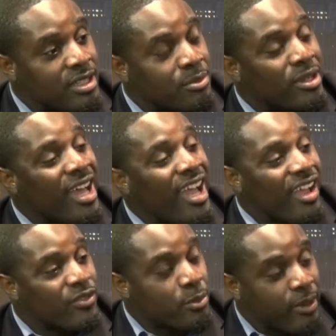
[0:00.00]
but I
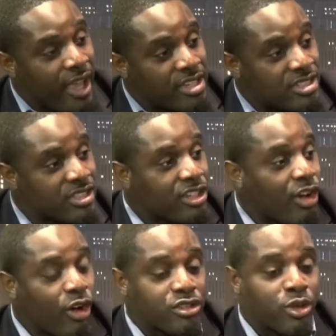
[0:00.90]
have the passion and the
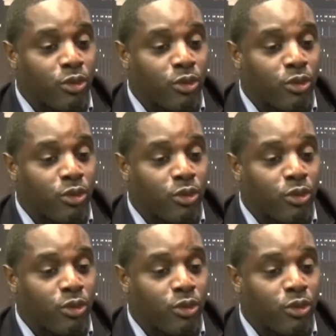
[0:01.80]
heart to